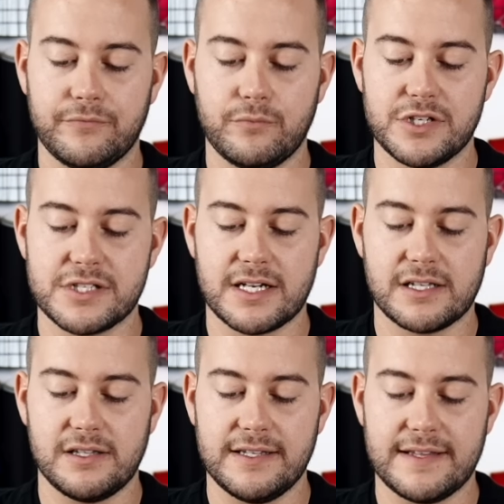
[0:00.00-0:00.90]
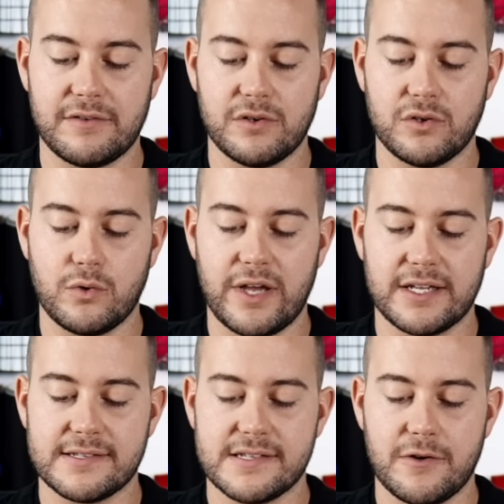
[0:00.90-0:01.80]
we just gotta clean that real quick.
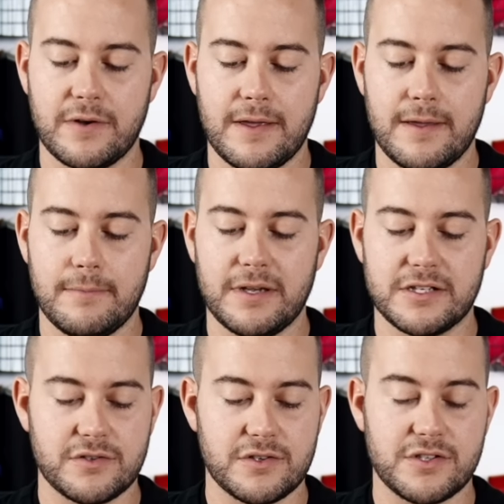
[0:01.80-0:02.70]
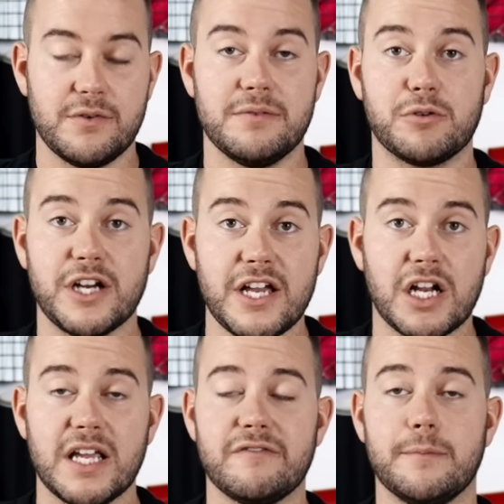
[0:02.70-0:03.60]
So make sure there's no debris
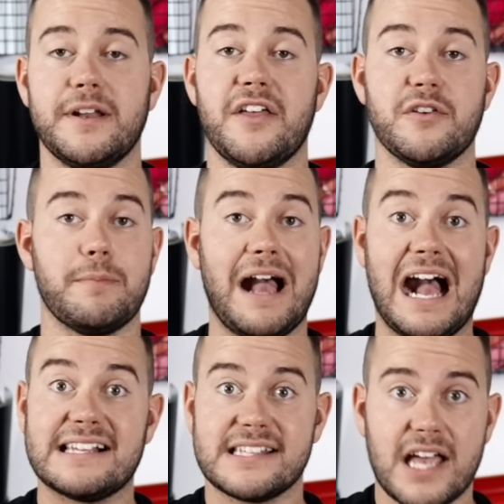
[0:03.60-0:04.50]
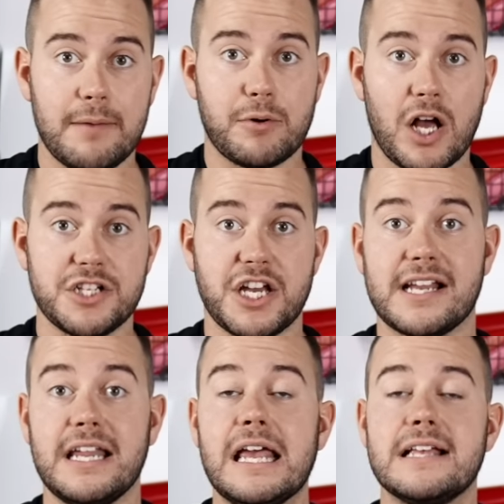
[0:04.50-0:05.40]
on it from another pass cut
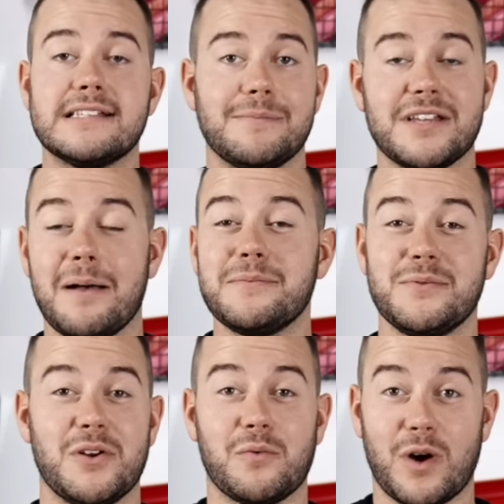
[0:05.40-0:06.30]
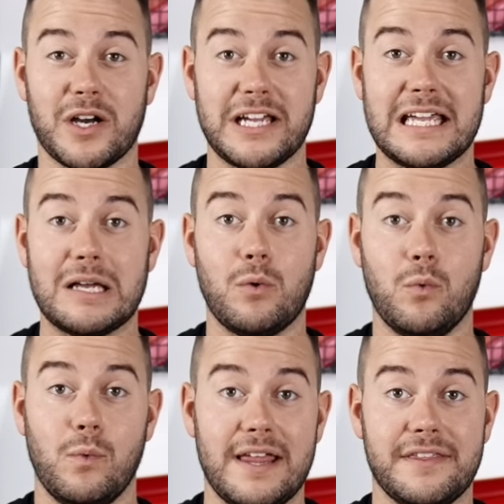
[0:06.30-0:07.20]
project. Sometimes when you're working
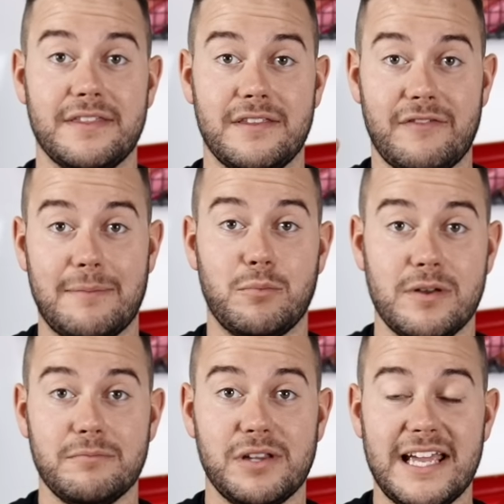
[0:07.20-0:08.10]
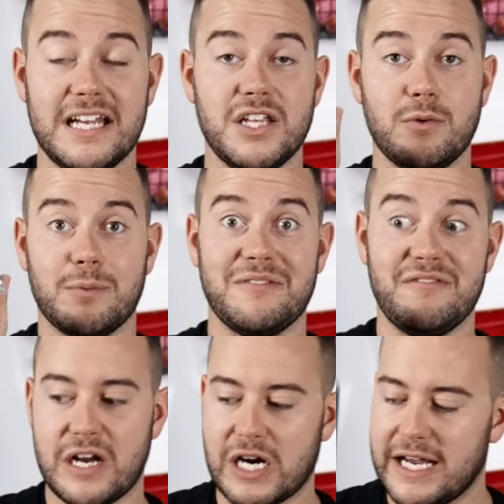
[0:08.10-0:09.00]
with the fine point blade, you wanna be
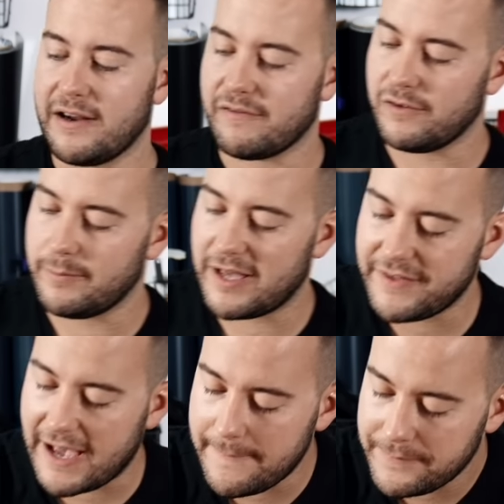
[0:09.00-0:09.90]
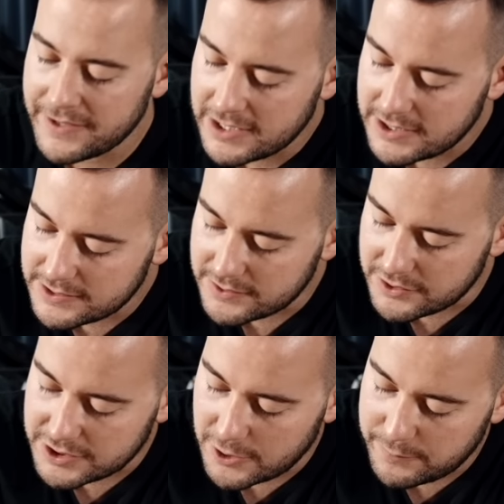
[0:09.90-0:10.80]
very careful about that. So
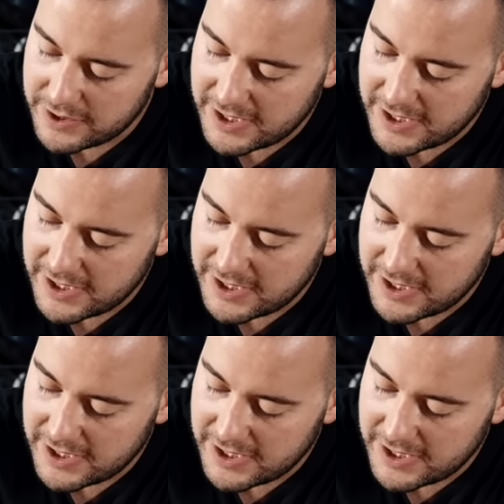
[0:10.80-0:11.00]
just open it